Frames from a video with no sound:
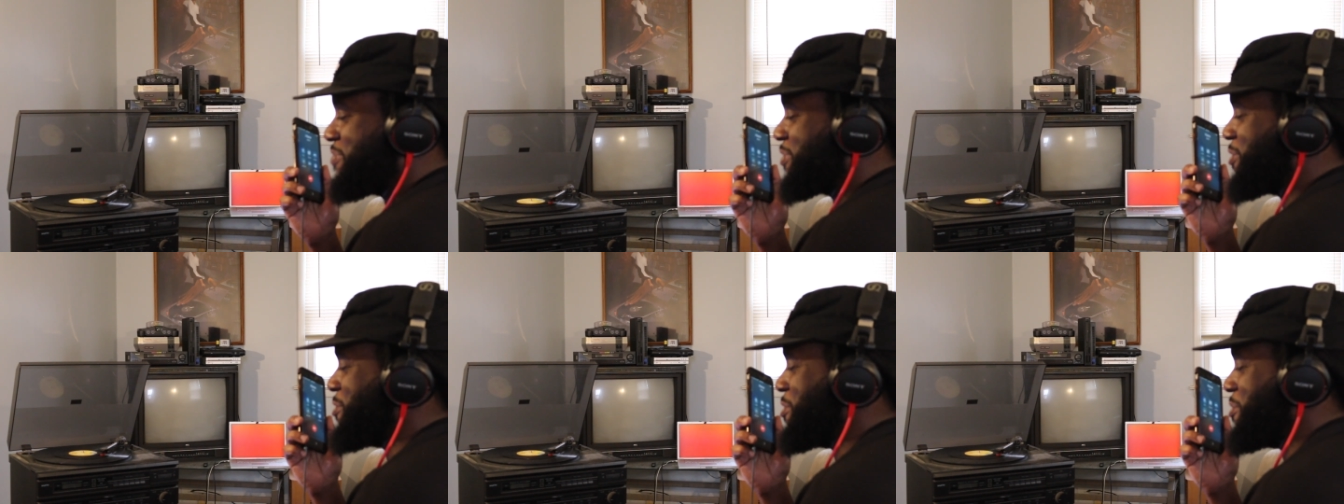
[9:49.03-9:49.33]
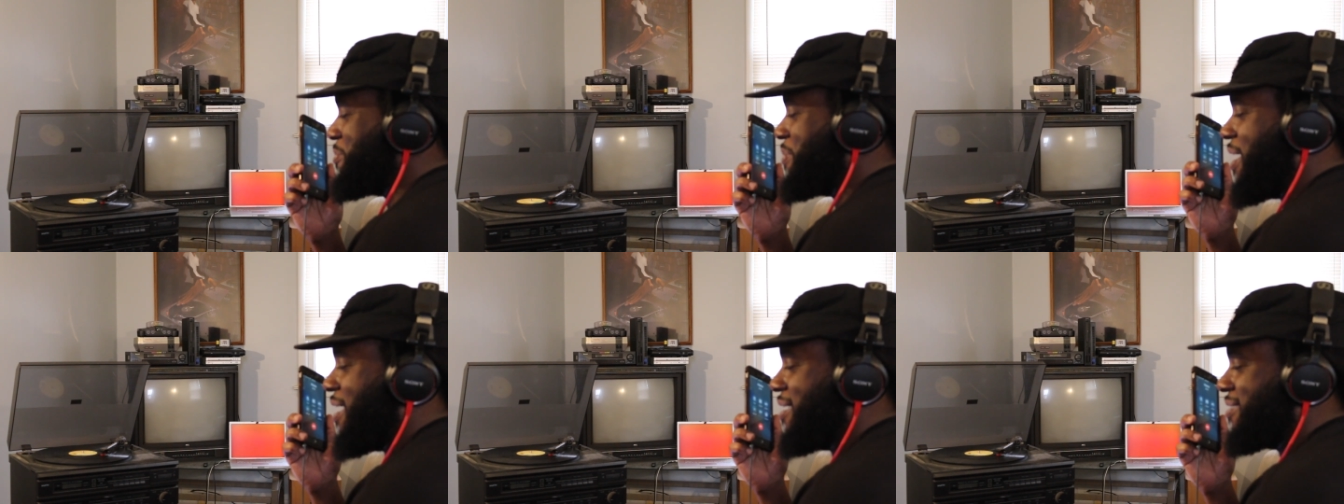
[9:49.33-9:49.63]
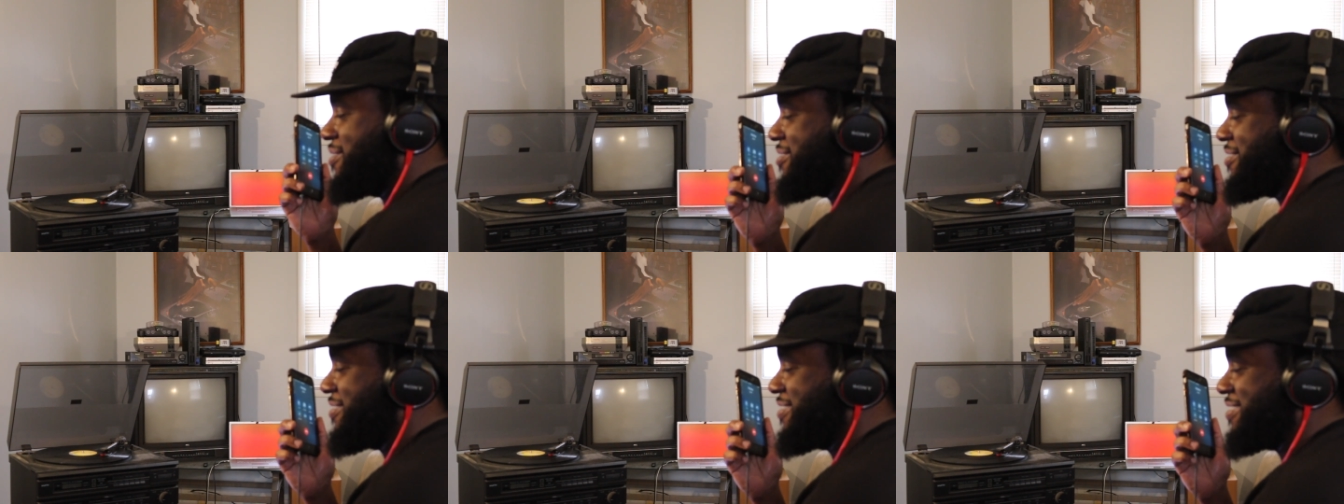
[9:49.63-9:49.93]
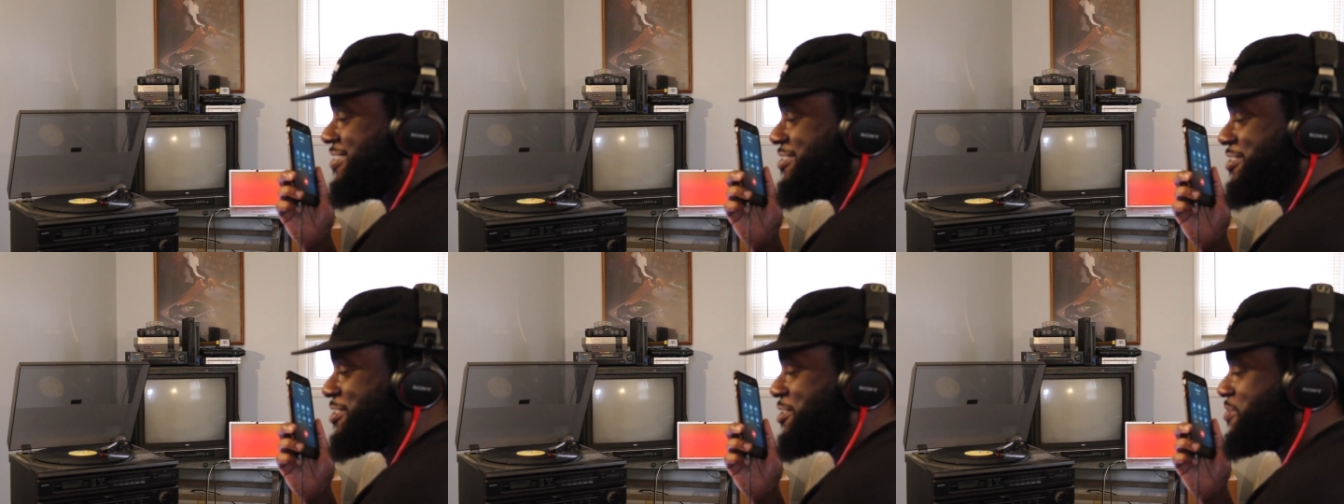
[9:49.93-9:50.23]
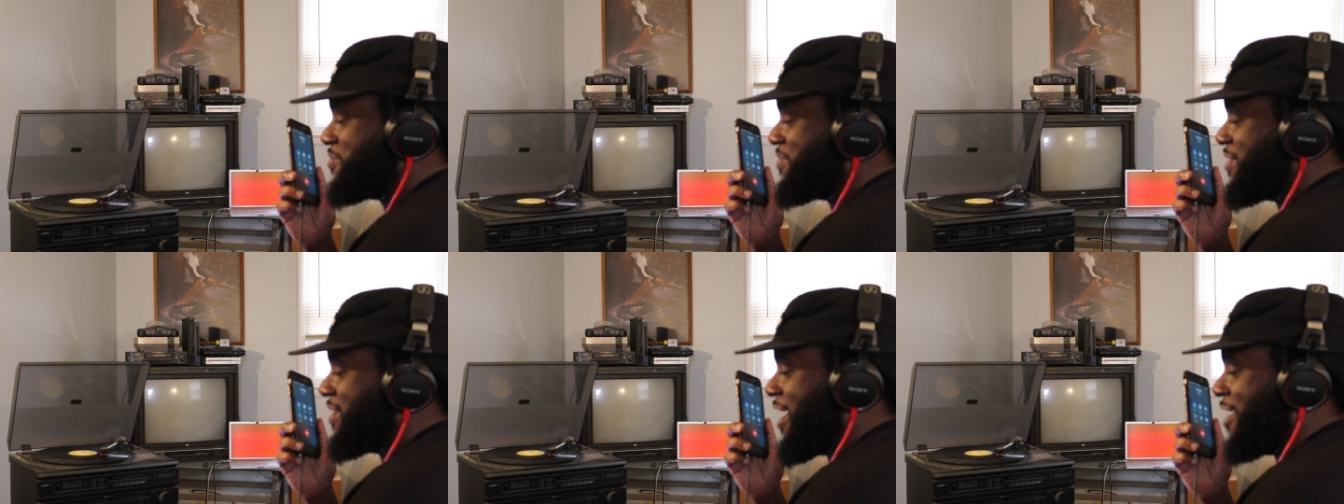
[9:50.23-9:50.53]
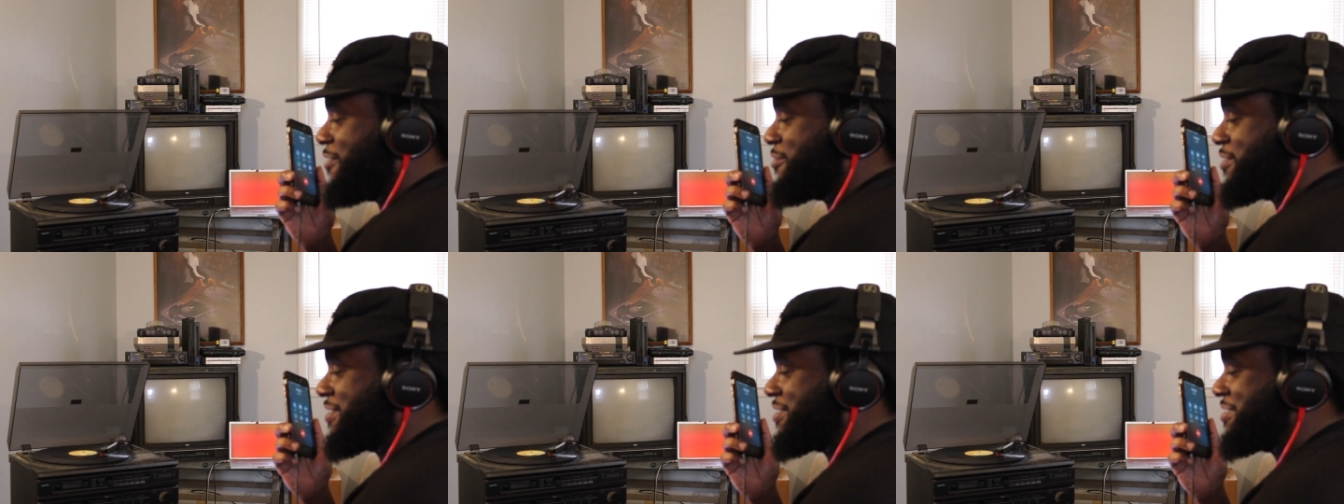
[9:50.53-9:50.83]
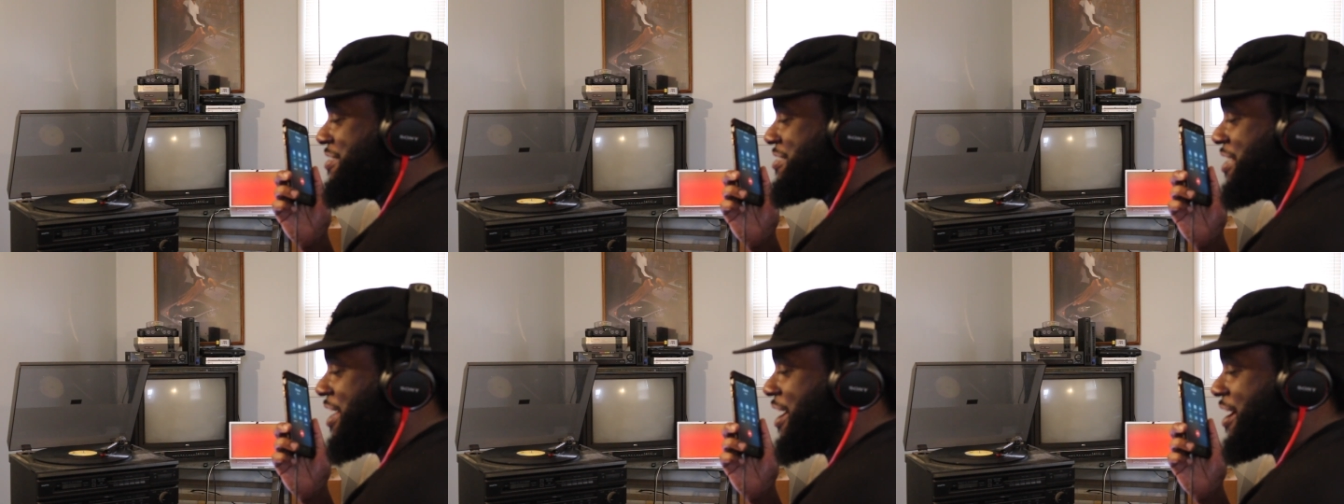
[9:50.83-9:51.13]
doing powder, just having a
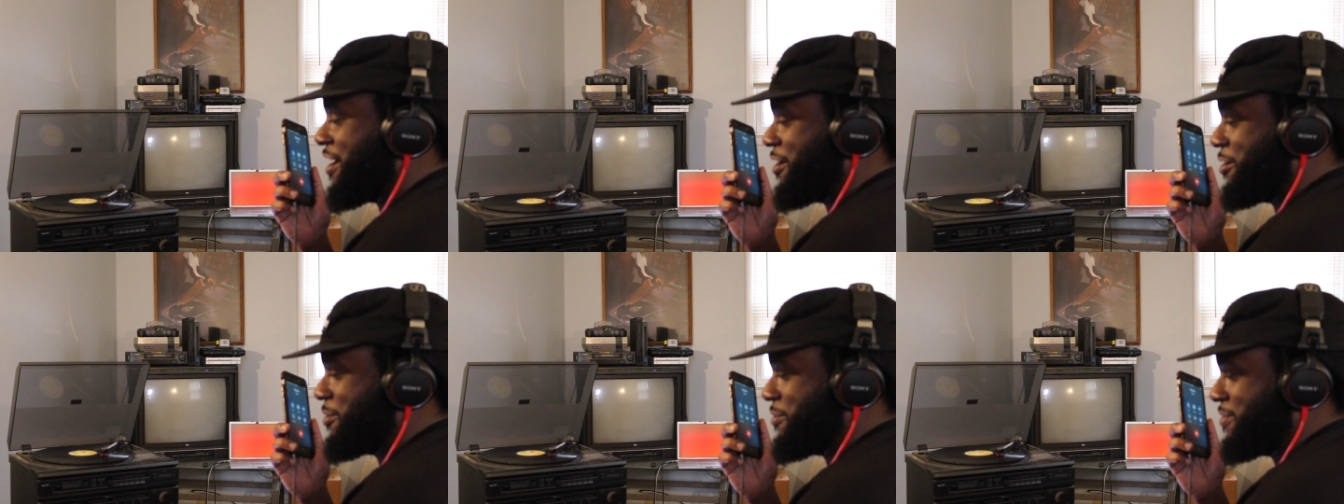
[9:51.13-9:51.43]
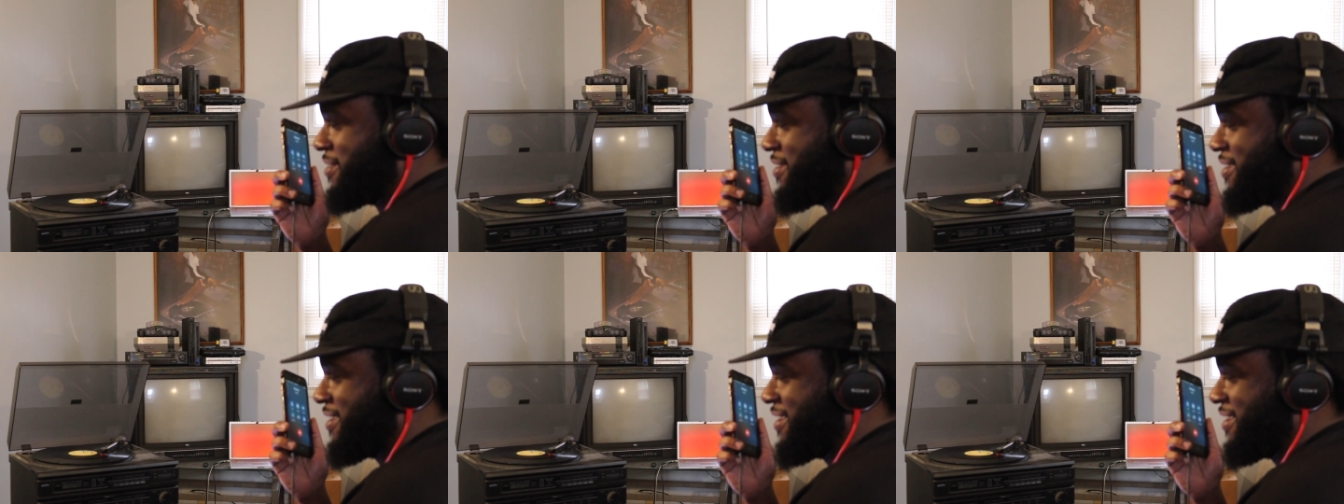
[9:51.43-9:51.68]
good time.